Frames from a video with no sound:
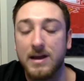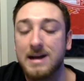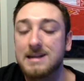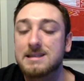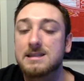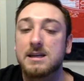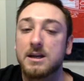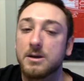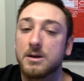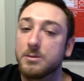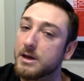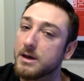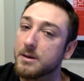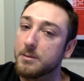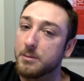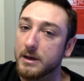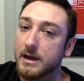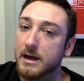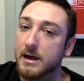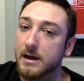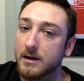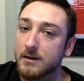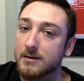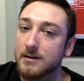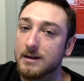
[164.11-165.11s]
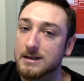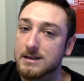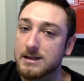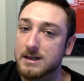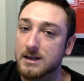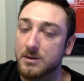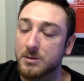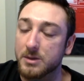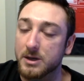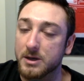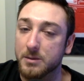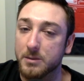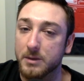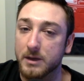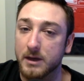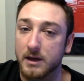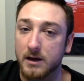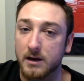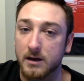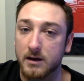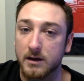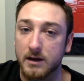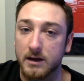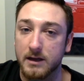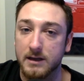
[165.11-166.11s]
That's going to be a
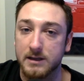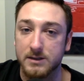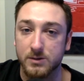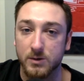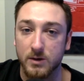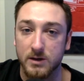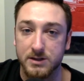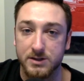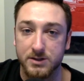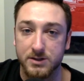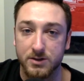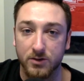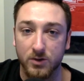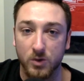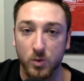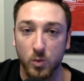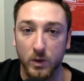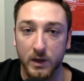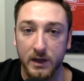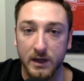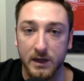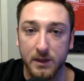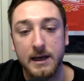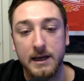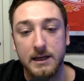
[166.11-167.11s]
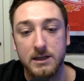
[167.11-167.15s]
big hit to us during the week.